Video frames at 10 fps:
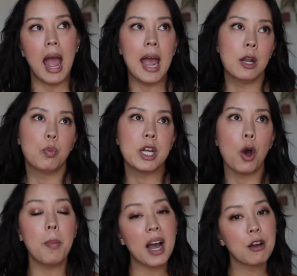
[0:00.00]
And we
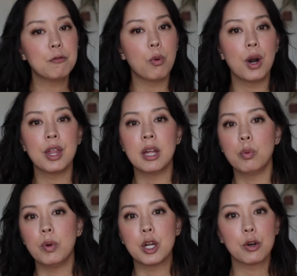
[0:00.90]
go back and forth
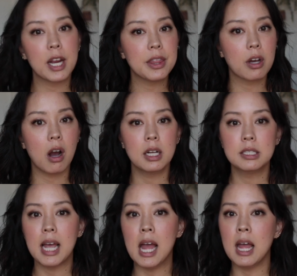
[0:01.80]
and we create the
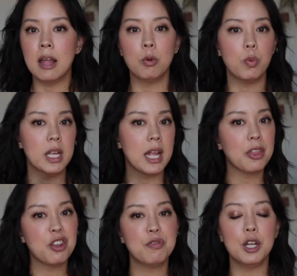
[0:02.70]
content and we
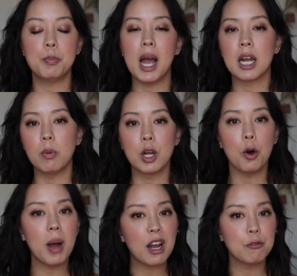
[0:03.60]
get the feedback and we
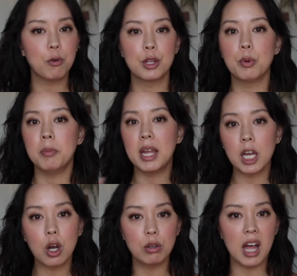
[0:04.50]
go back and forth and we
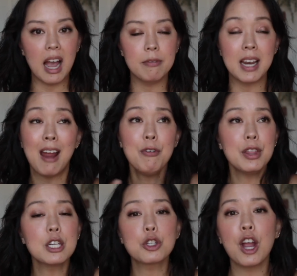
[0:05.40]
make it go live, and
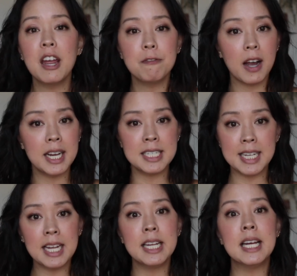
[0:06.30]
everything's great, fine,
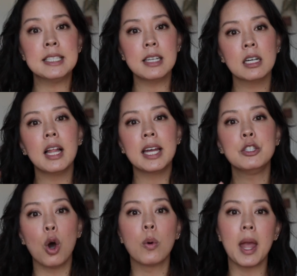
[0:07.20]
and dandy until I
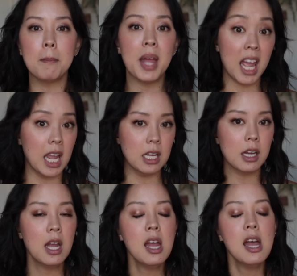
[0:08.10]
don't get paid.